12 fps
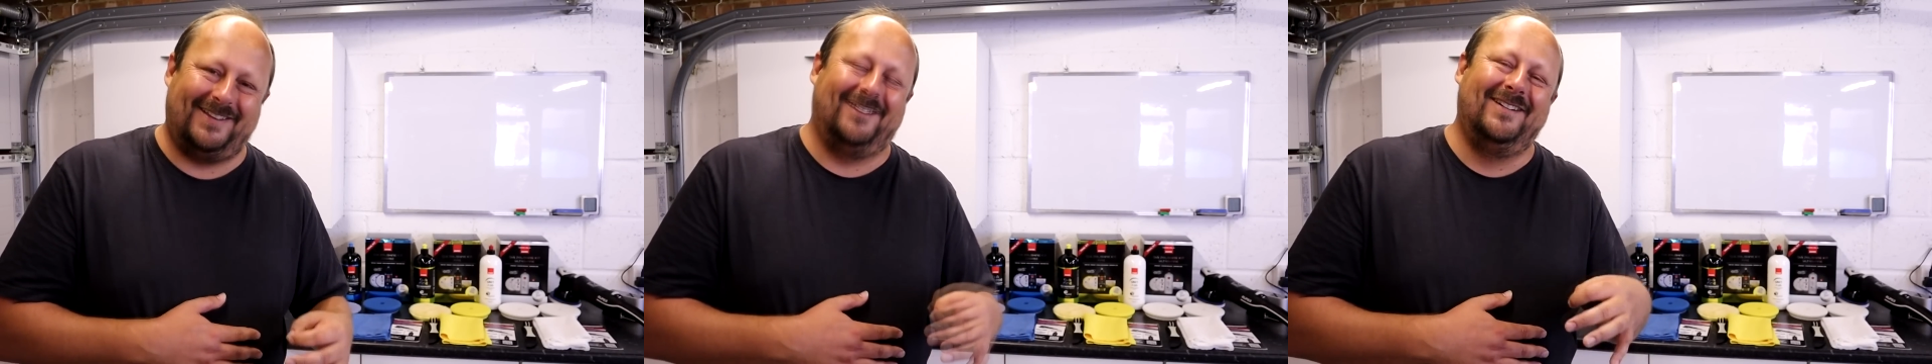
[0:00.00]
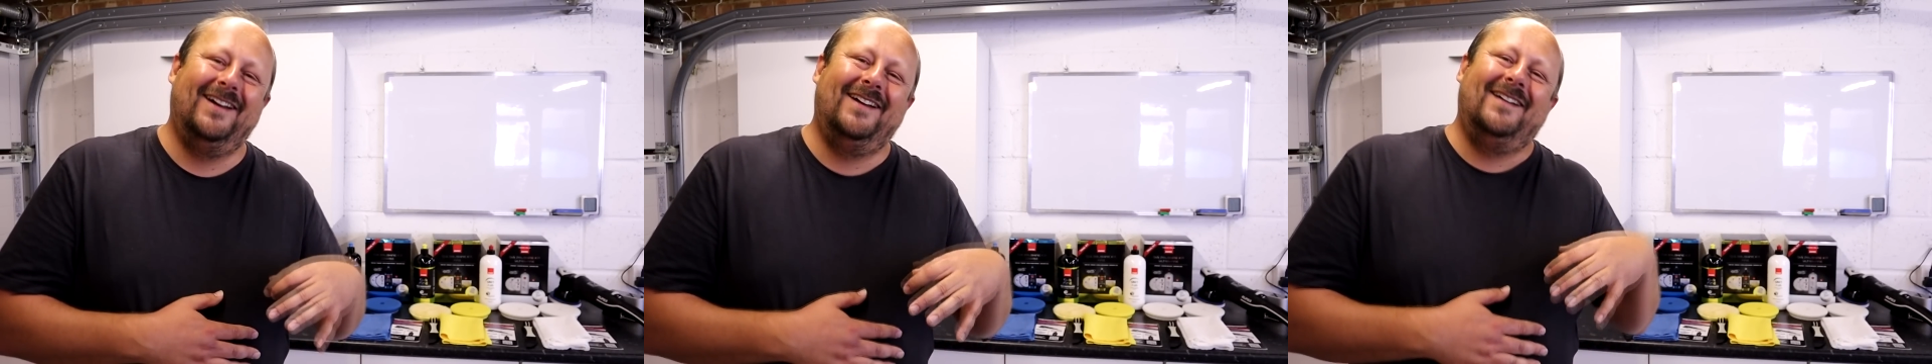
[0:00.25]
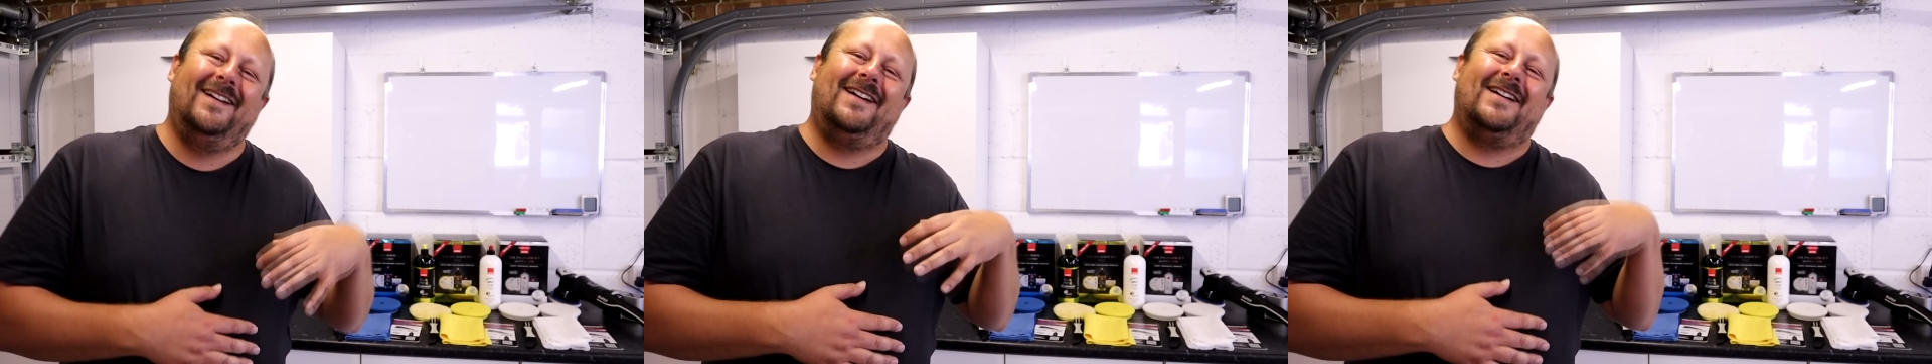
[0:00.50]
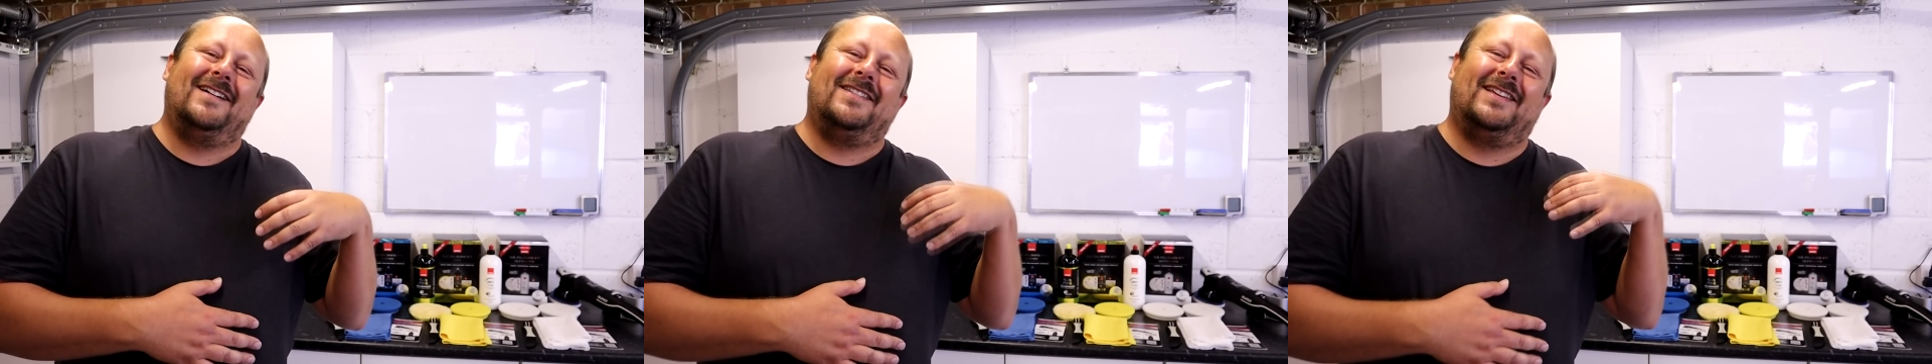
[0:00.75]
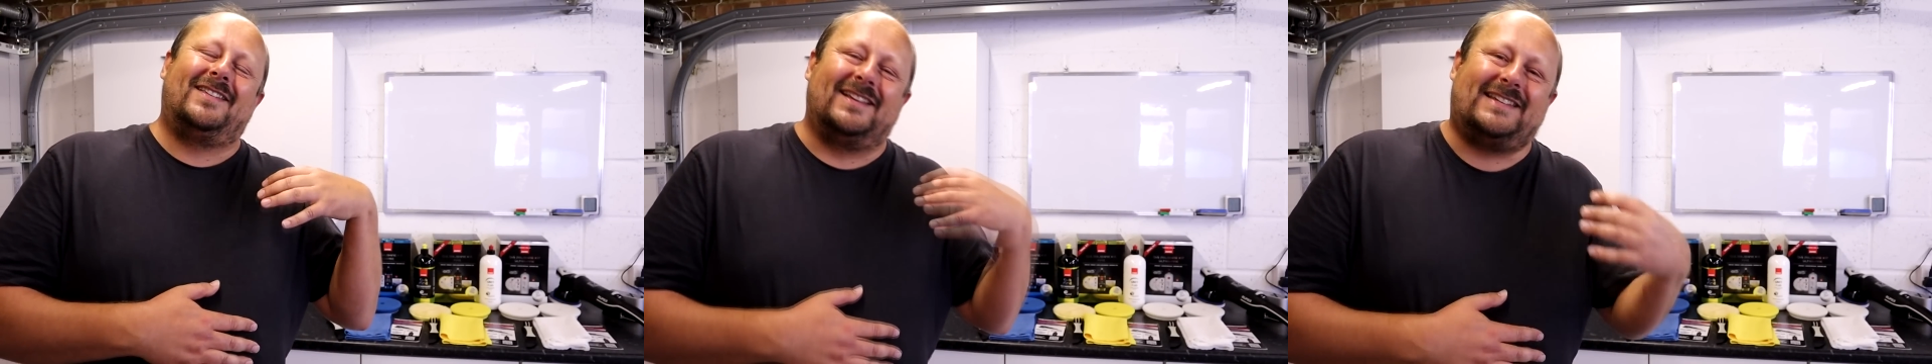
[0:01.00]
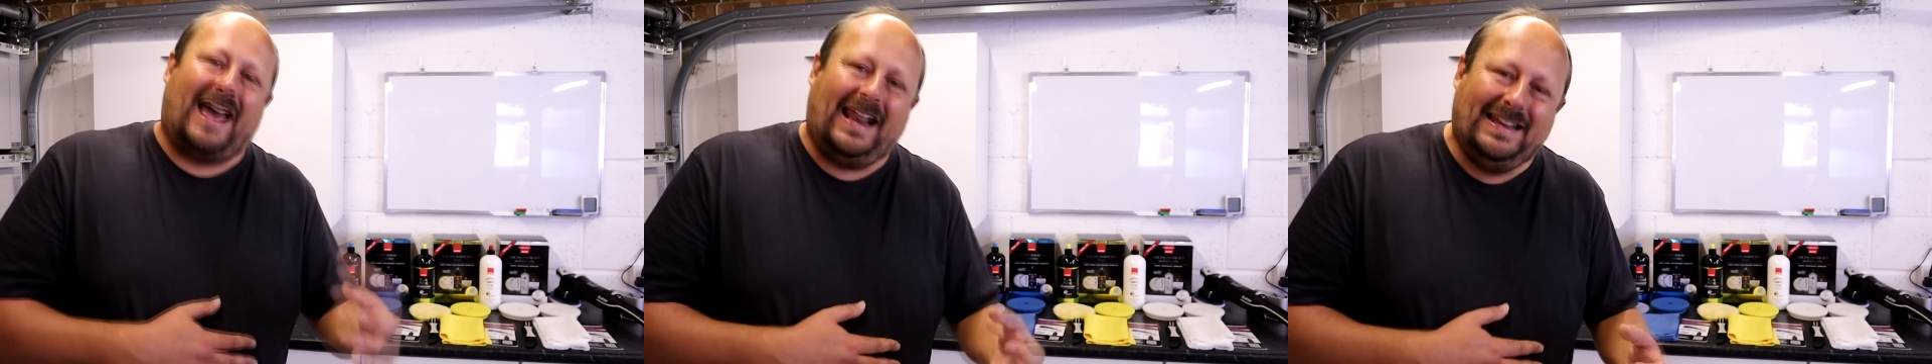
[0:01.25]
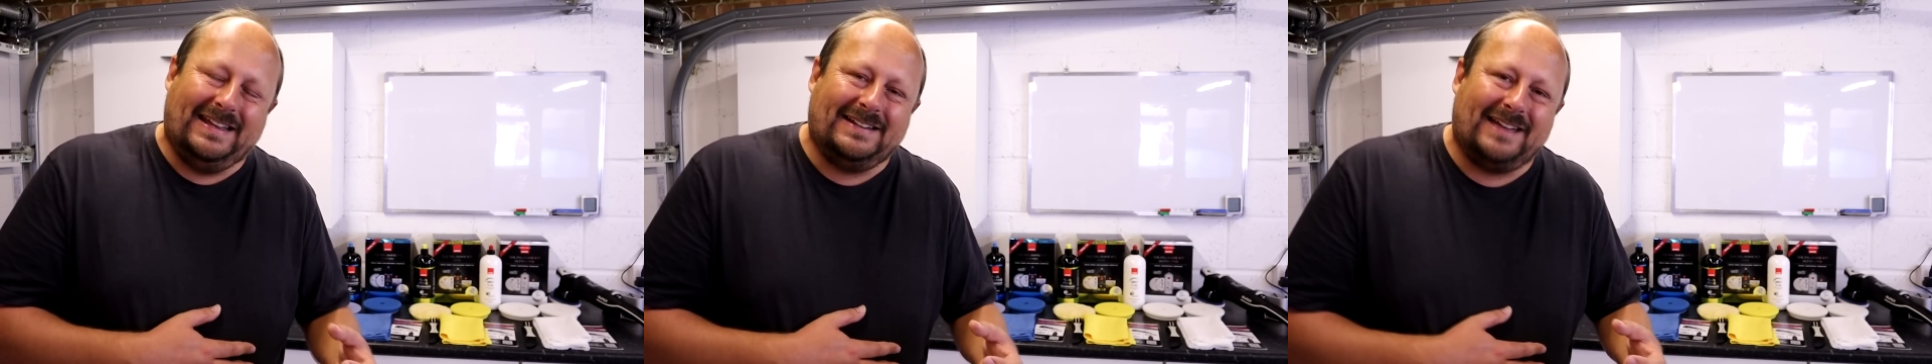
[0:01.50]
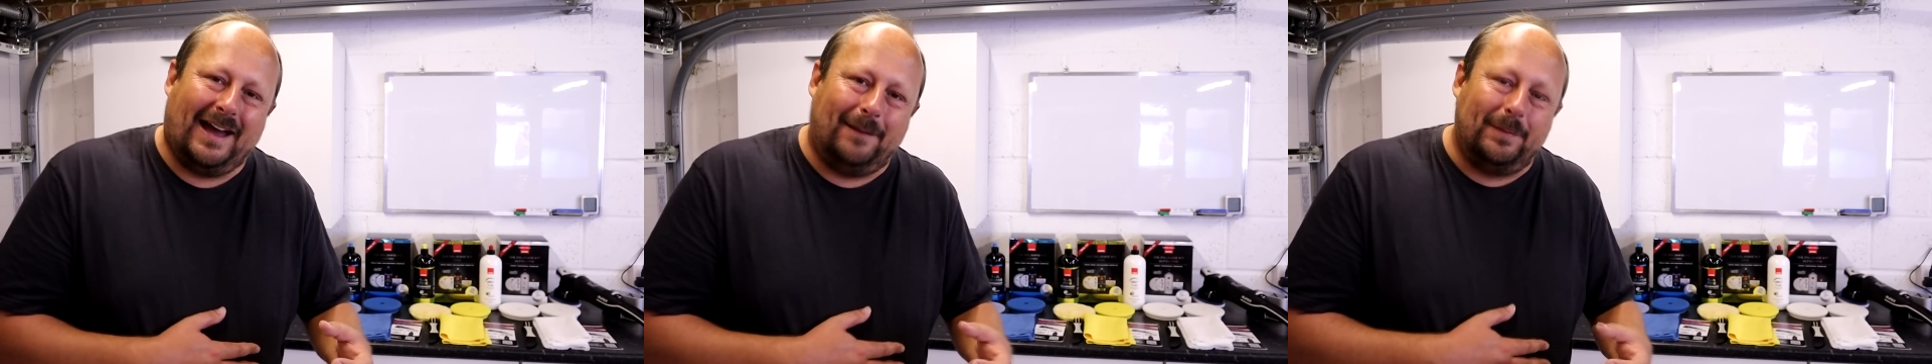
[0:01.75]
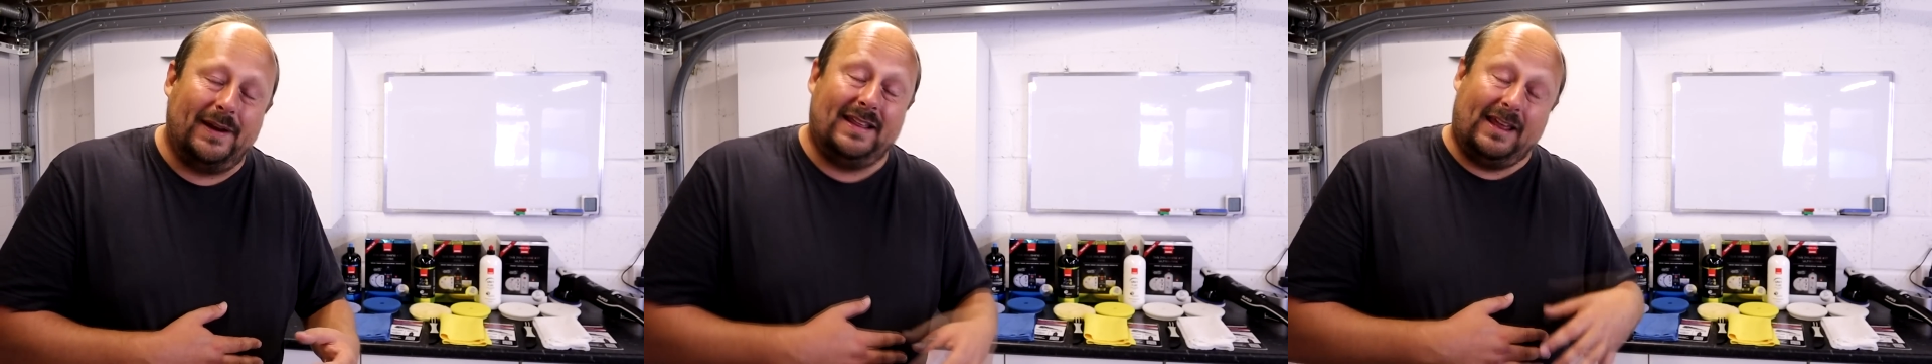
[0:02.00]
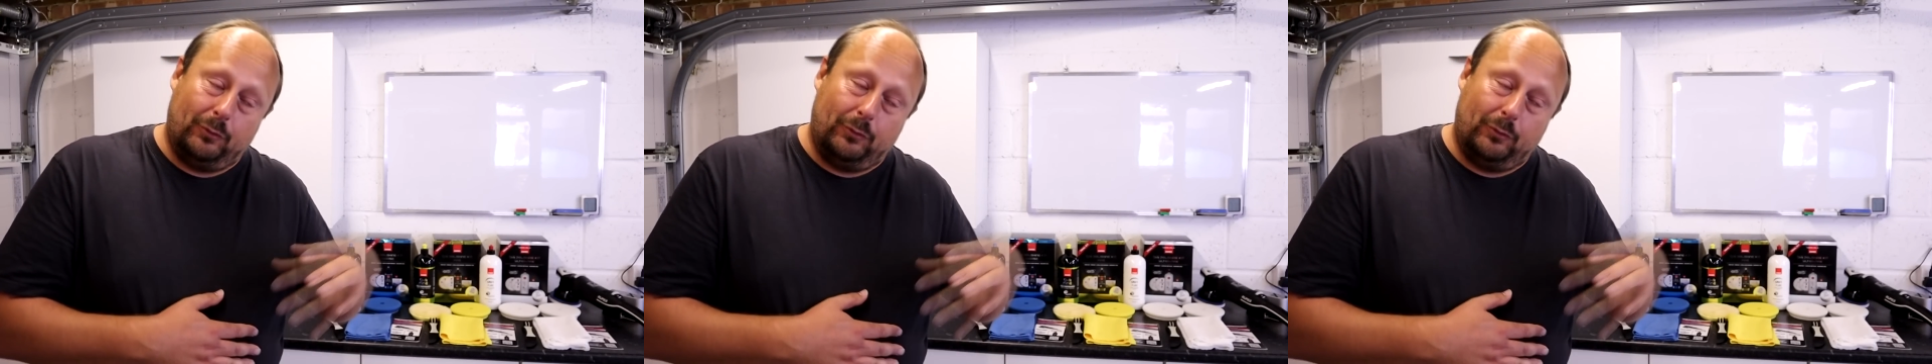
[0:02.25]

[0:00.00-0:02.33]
So this Italian company,